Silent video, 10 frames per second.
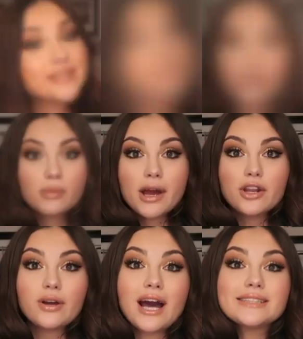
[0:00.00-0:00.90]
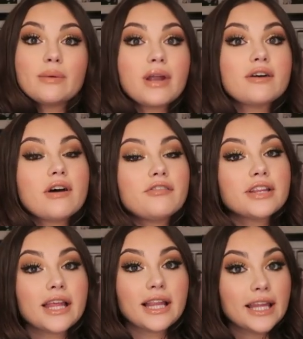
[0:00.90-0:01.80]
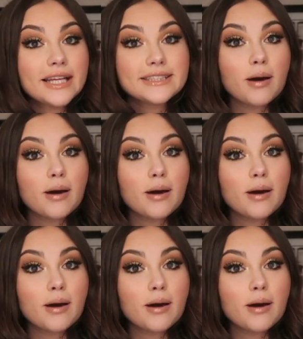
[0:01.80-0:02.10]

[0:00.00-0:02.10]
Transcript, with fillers: Just to remind you guys, I'm going to have everything linked